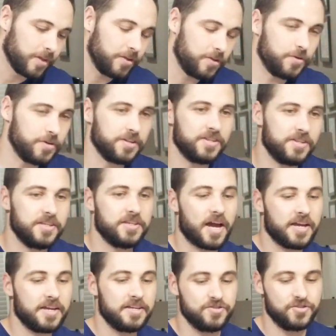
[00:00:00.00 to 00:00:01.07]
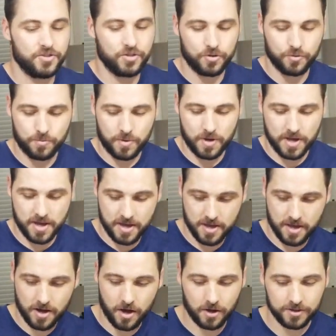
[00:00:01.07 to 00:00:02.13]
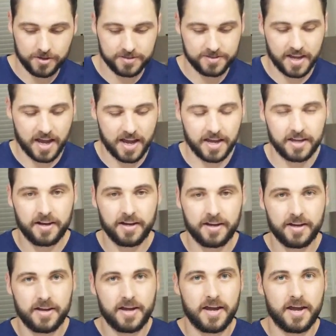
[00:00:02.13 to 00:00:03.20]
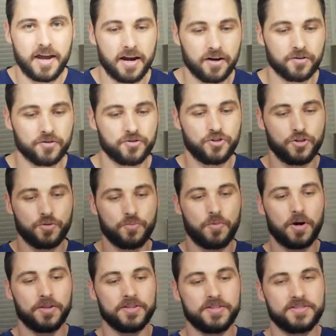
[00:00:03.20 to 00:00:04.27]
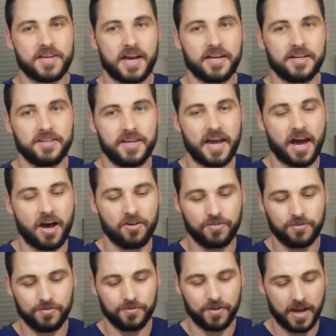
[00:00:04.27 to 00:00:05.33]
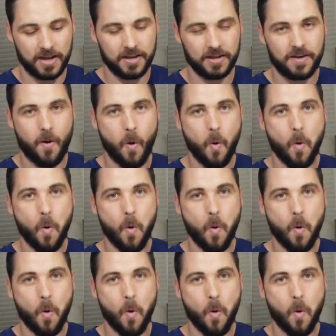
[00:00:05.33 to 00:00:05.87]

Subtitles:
You get the Nike Zoom on the side, Air Zoom on the side of the Alphafly.